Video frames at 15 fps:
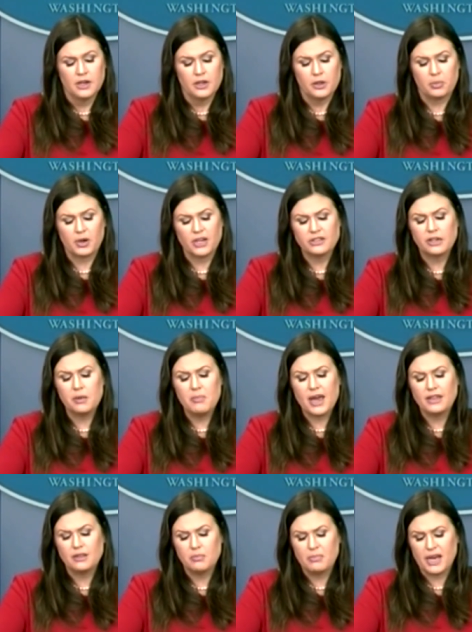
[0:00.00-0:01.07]
The president
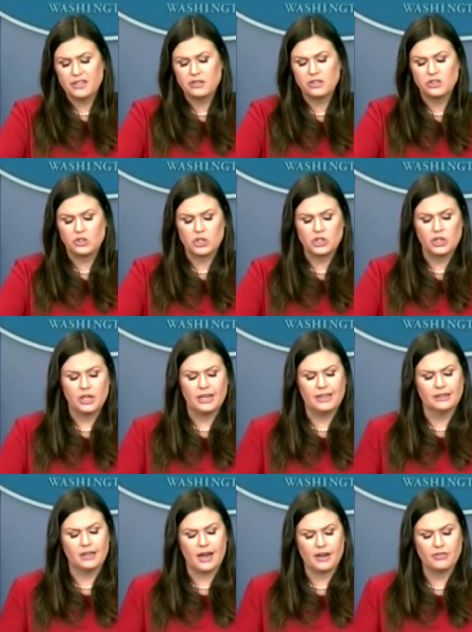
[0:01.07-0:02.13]
made the best decision
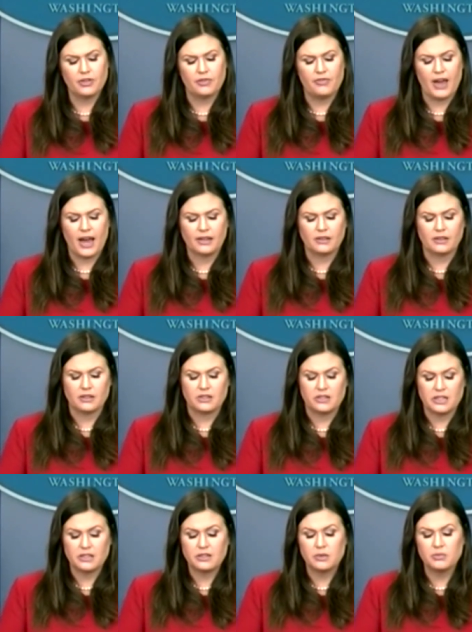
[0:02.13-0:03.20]
in light of the fact that the
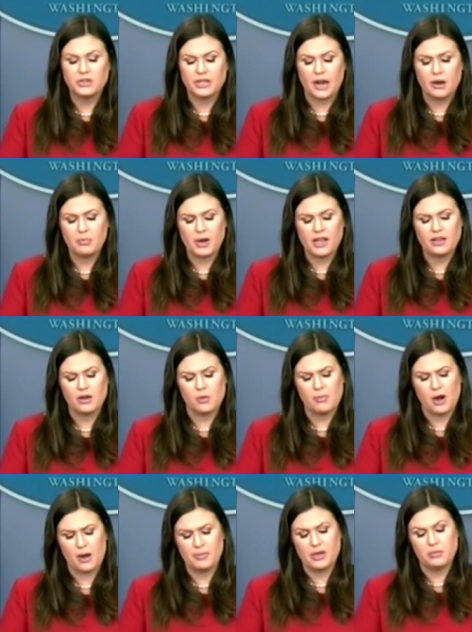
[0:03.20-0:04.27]
system set up by the
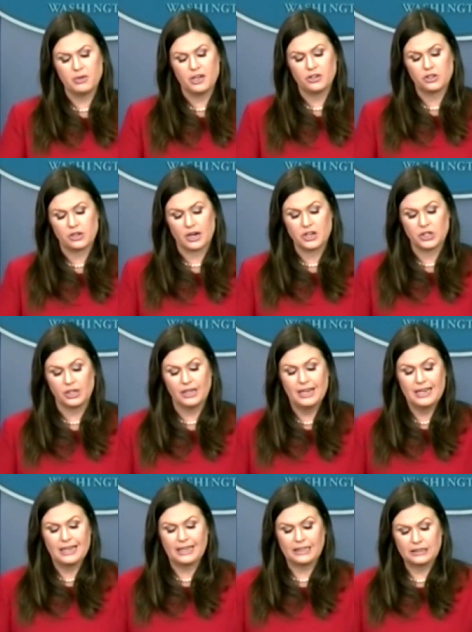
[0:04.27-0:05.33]
Obama administration
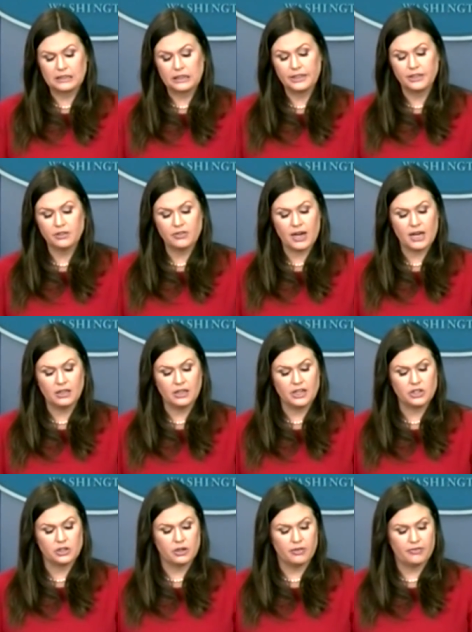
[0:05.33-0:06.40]
in clear
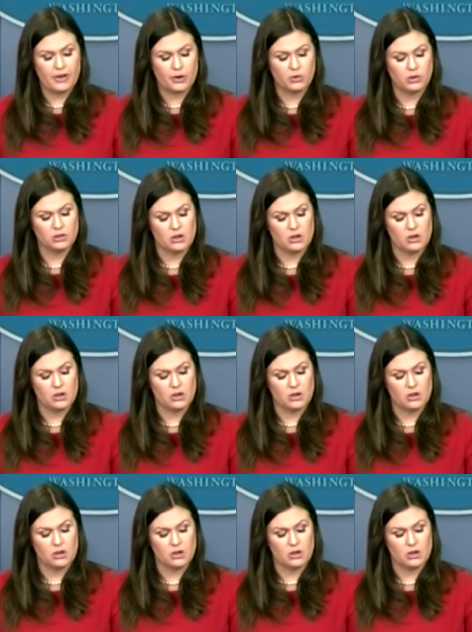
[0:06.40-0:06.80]
violation of federal